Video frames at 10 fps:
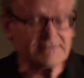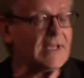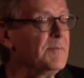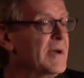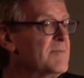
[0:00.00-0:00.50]

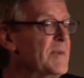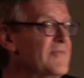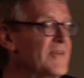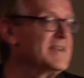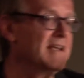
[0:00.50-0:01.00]
But if
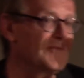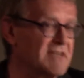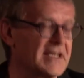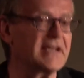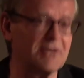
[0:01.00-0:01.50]
I
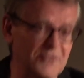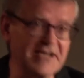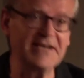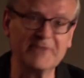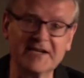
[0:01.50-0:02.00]
take it really,
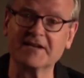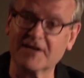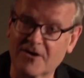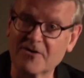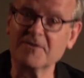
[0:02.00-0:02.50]
really
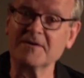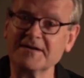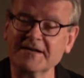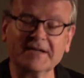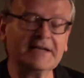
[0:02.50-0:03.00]
low,
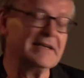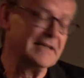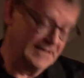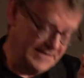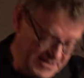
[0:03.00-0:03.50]

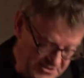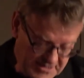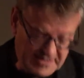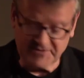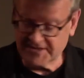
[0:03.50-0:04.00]
then you can
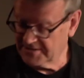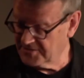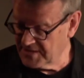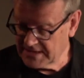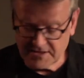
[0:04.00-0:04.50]
have another
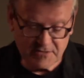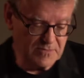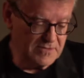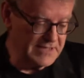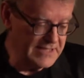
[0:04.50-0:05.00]
drink. You will
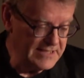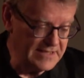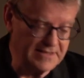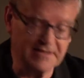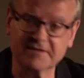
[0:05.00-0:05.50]
need
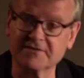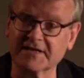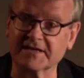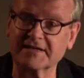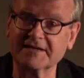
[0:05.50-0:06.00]
another drink.
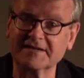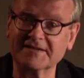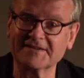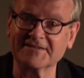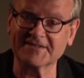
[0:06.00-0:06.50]

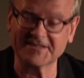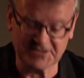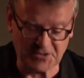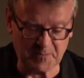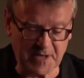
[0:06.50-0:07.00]

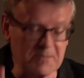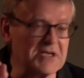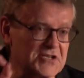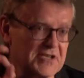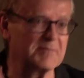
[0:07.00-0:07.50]
So my
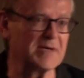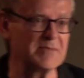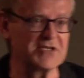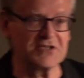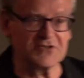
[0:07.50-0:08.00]
mission
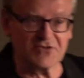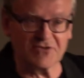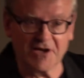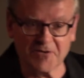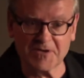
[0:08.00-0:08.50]
to
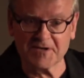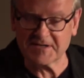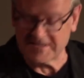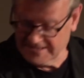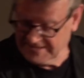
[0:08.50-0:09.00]

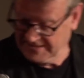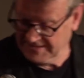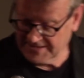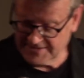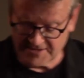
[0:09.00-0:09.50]

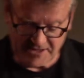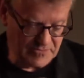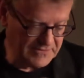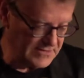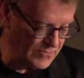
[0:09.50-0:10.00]
lower
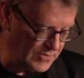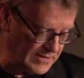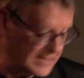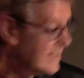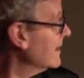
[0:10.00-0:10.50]
the
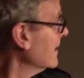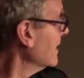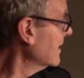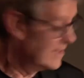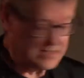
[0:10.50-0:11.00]
quality
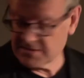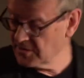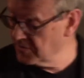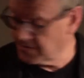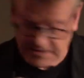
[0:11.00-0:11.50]
so you
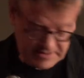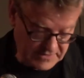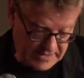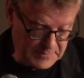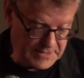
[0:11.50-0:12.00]
can have a
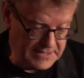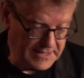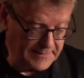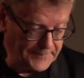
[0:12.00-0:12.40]
happy ending.